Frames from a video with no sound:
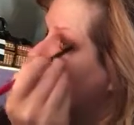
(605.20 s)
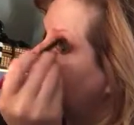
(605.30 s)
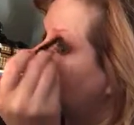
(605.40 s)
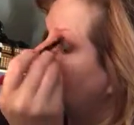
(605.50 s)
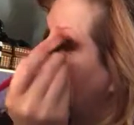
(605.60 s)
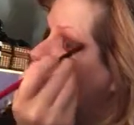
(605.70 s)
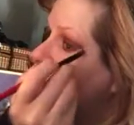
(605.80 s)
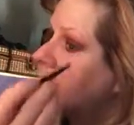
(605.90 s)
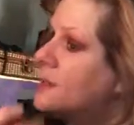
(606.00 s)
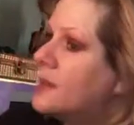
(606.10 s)
So
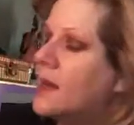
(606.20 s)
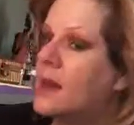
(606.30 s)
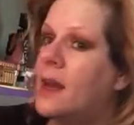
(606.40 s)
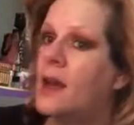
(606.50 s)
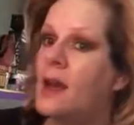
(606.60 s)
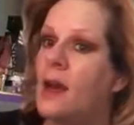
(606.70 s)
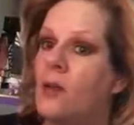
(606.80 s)
I said that I